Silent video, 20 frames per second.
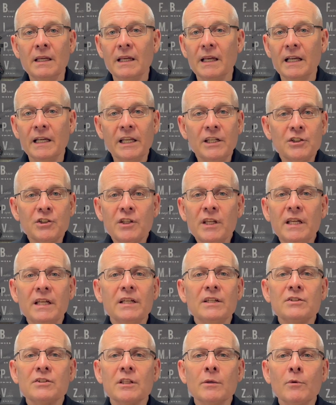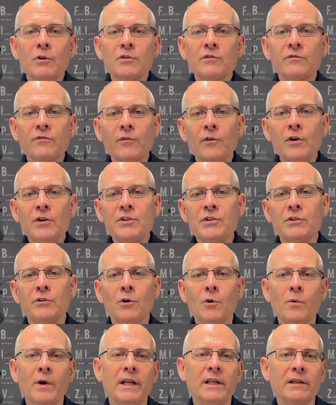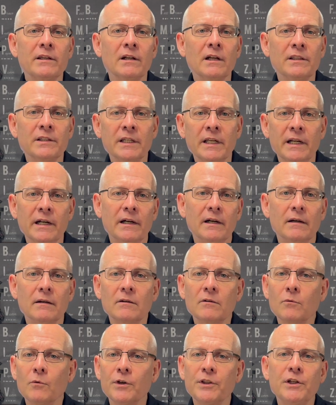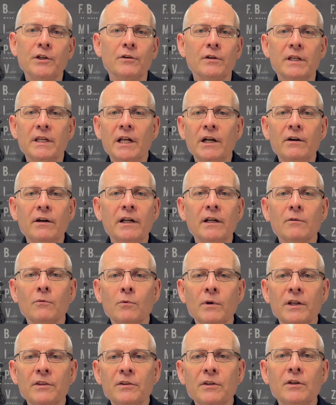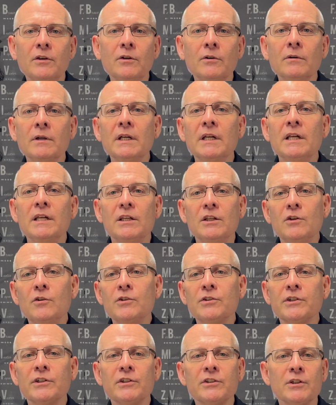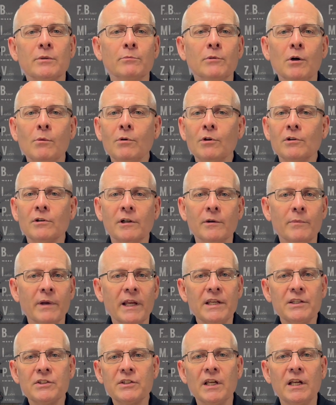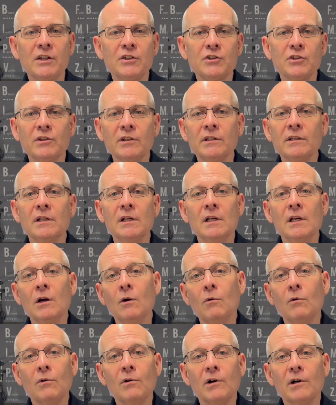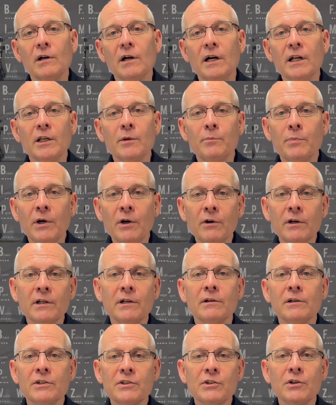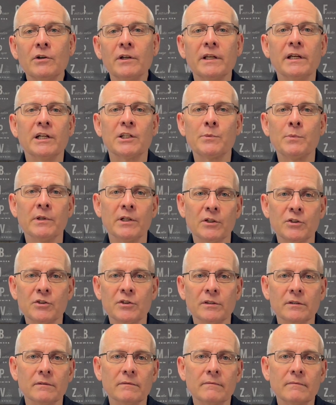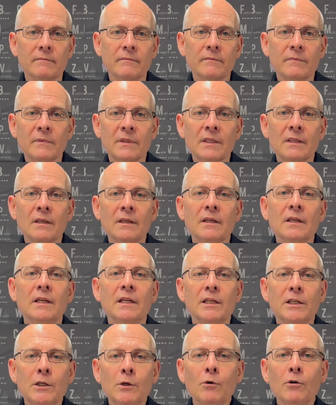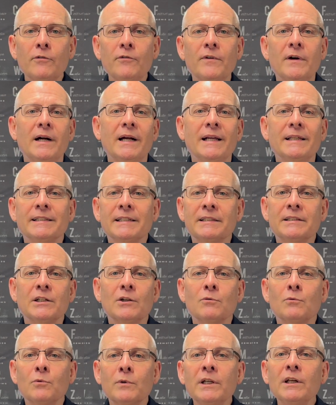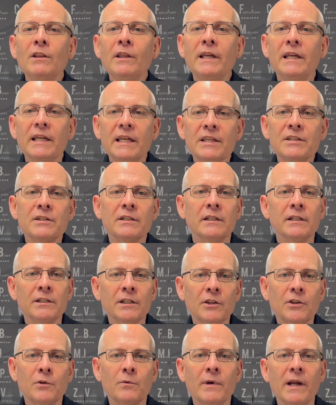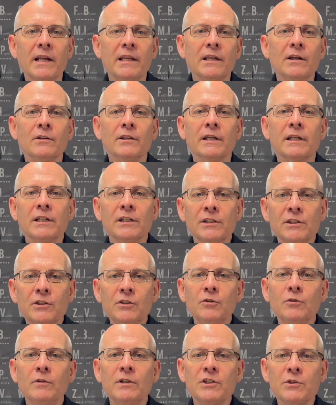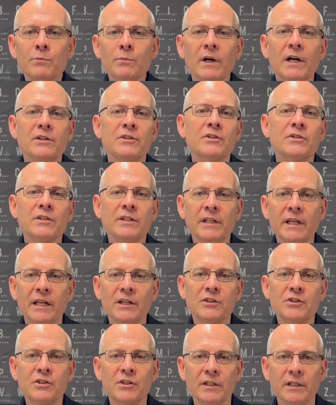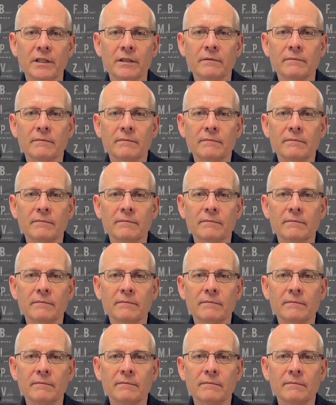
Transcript: An HT is the most versatile way to get on the air, whether you carry it with you, use it as a mobile or a base station, or on a POTA or SOTA expedition. You will find that there really isn't another radio that can do as much as an HT